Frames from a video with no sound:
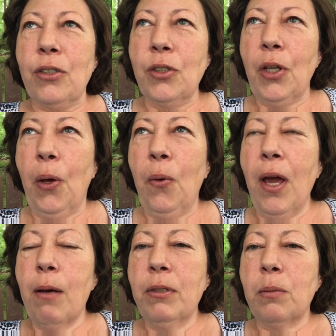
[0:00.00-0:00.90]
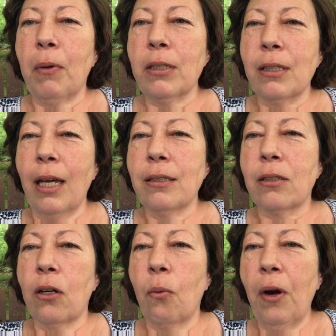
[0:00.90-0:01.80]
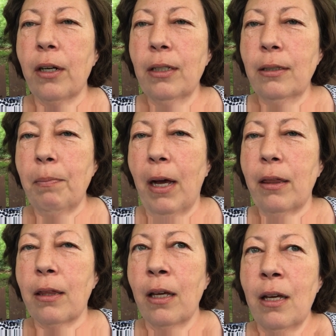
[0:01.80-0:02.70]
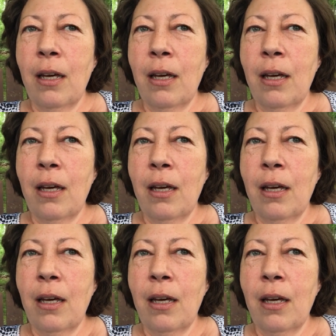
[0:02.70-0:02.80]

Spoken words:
so it was Breast Cancer Awareness Month,